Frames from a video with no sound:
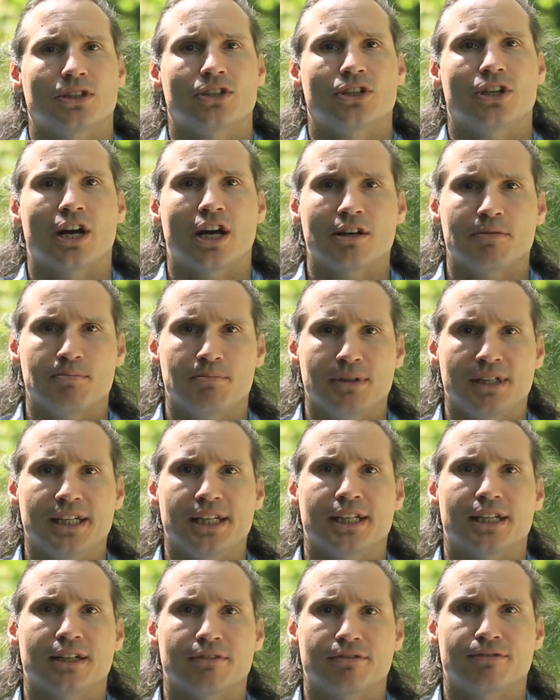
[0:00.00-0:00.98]
Not
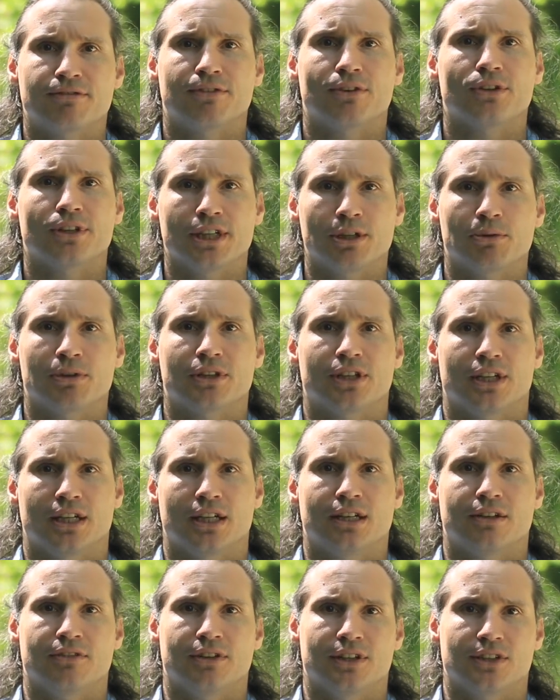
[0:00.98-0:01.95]
being fully with
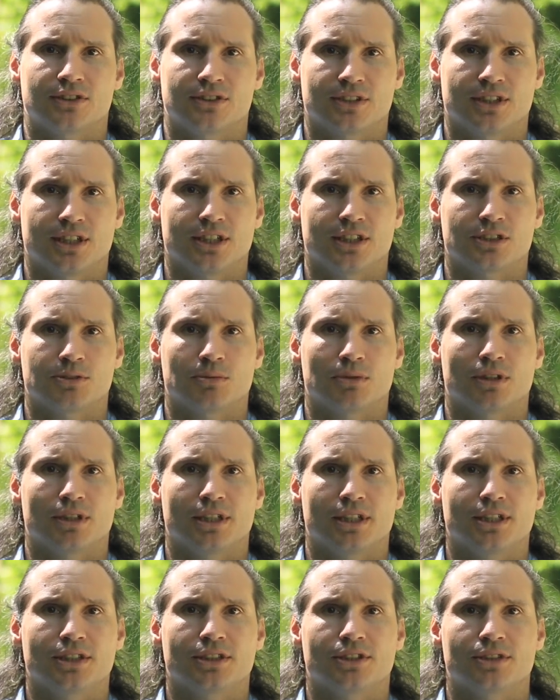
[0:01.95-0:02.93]
any of these things will
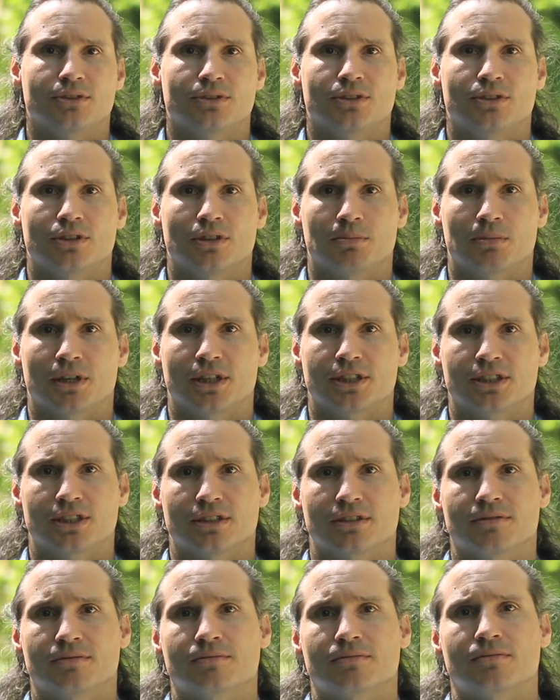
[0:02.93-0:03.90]
lead you to
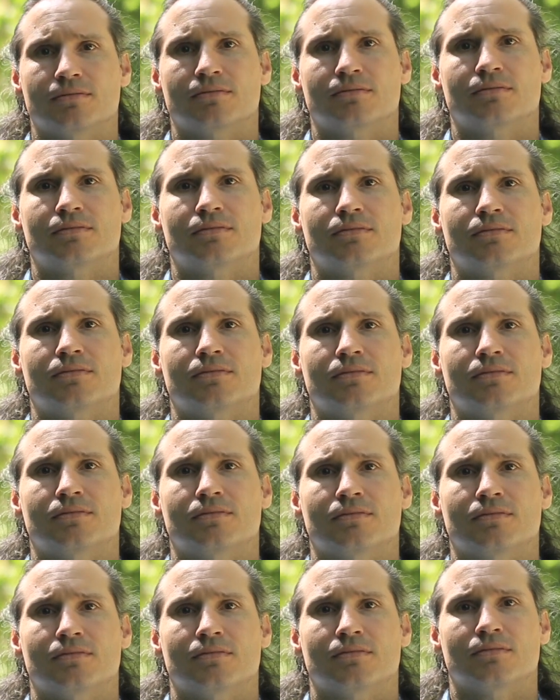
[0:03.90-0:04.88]
depression.
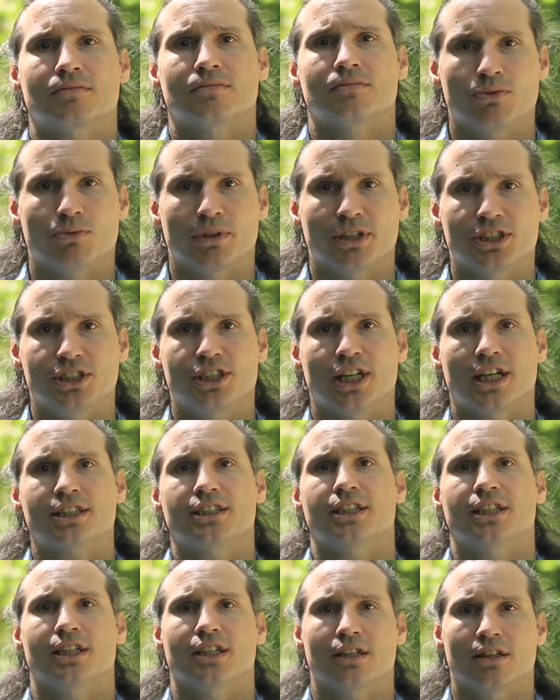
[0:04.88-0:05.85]

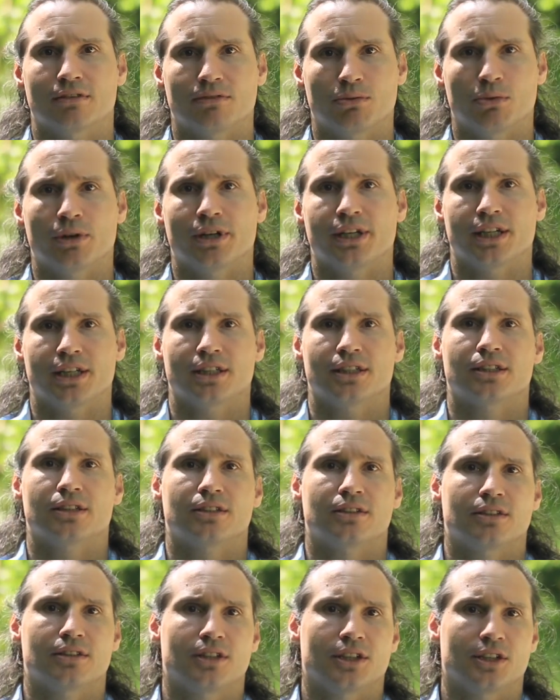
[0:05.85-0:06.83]
Rejecting and avoiding
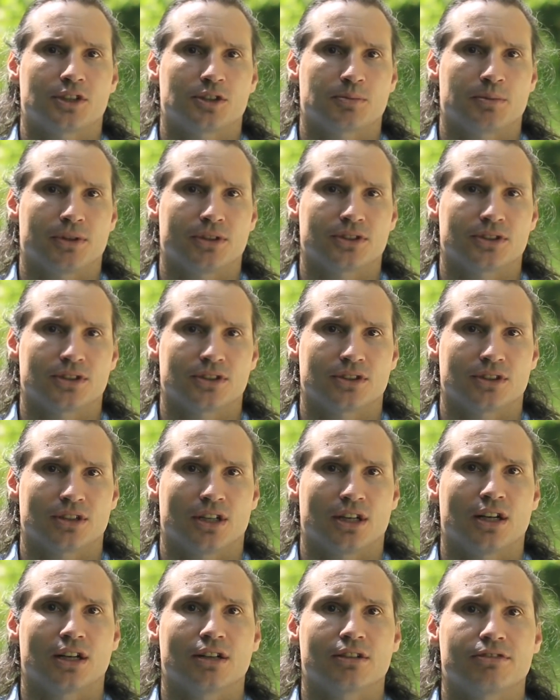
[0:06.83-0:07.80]
the experiences
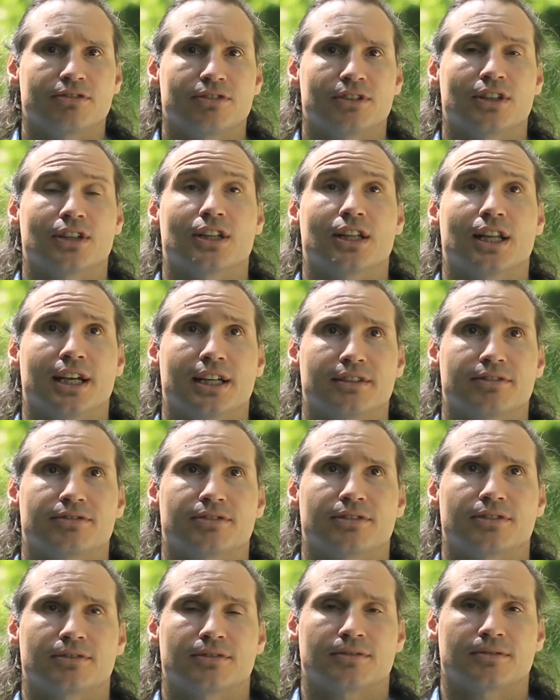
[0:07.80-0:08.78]
of
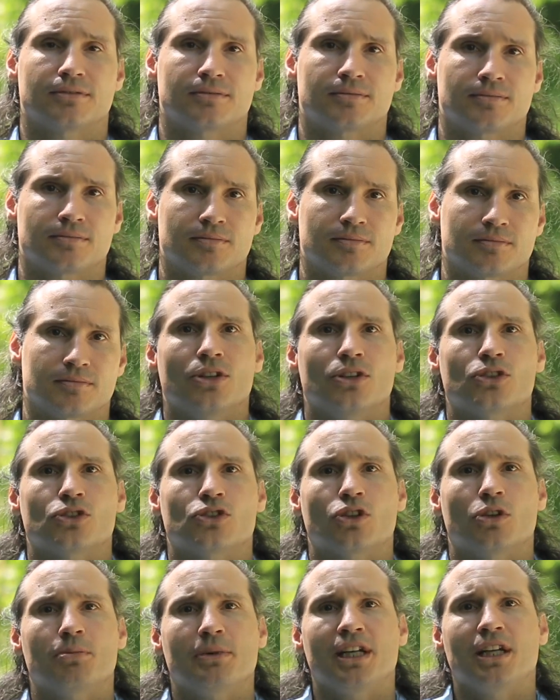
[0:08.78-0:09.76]
life.
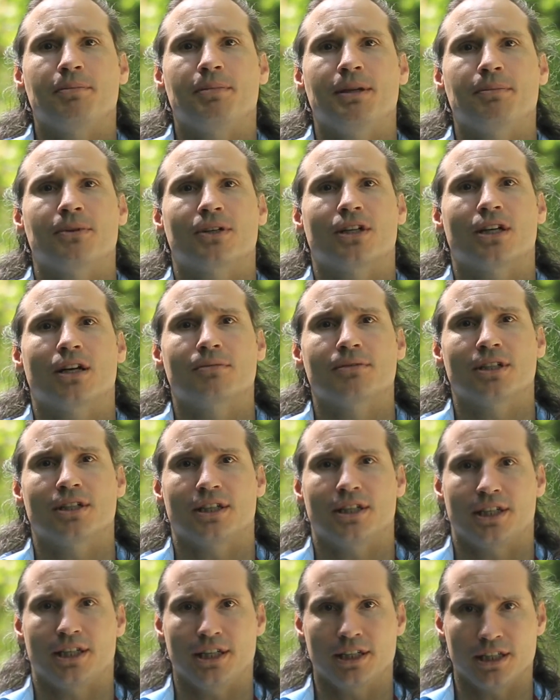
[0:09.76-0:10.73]
So many people come to
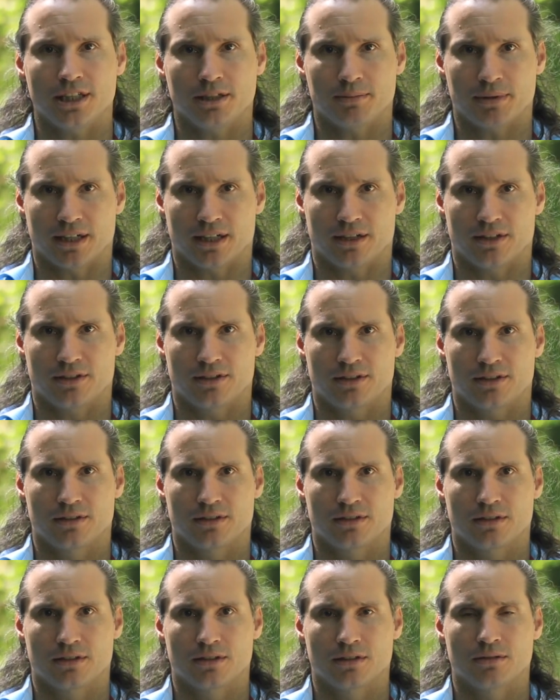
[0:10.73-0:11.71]
the healing path,
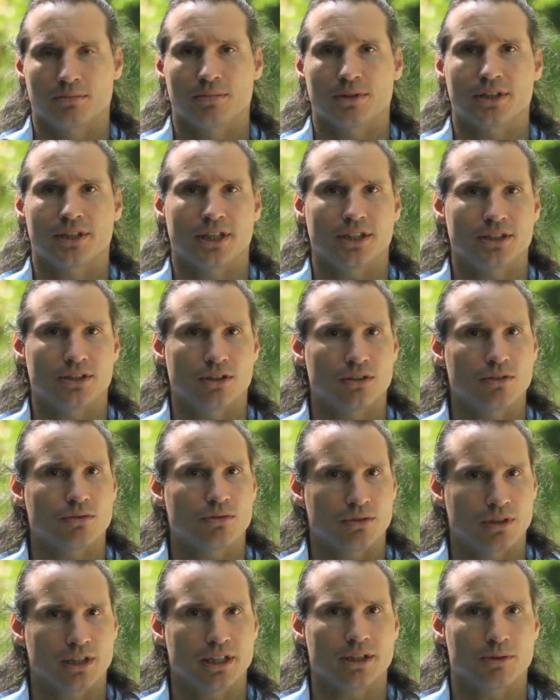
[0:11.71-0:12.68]
but they
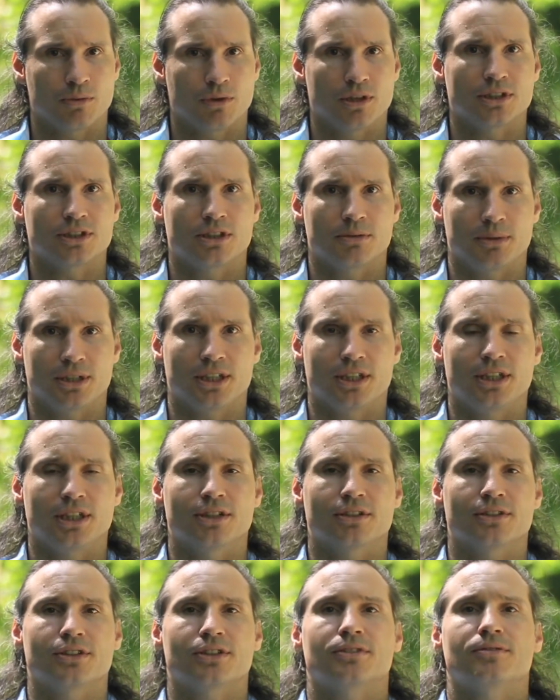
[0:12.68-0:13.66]
don't really want to be
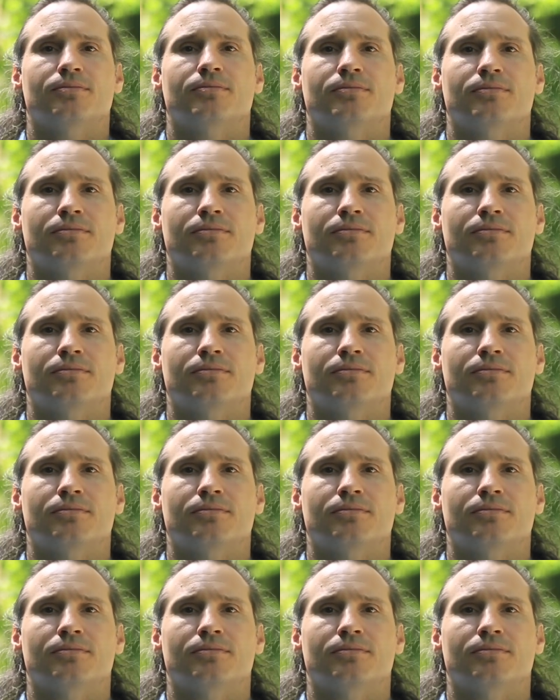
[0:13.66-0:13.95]
healed.